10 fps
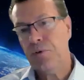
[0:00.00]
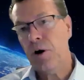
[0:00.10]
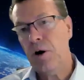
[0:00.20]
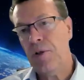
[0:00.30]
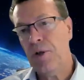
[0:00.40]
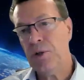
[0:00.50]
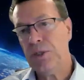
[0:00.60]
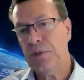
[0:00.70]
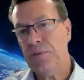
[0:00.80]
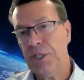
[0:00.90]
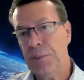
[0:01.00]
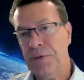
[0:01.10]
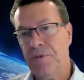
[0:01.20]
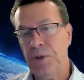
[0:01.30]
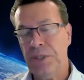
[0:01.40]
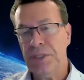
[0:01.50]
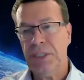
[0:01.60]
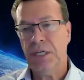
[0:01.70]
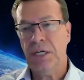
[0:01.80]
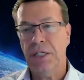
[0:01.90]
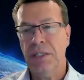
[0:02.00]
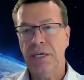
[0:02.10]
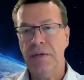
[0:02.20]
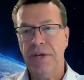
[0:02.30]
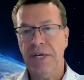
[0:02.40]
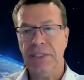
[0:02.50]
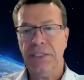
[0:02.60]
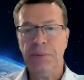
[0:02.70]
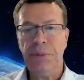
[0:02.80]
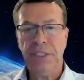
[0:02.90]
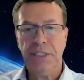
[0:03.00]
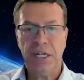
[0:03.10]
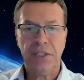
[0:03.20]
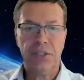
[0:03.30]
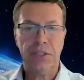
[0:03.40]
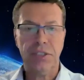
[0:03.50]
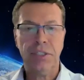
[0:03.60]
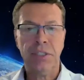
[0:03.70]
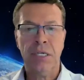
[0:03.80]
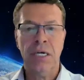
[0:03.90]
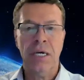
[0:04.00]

far, those have really been focused on advanced semiconductors,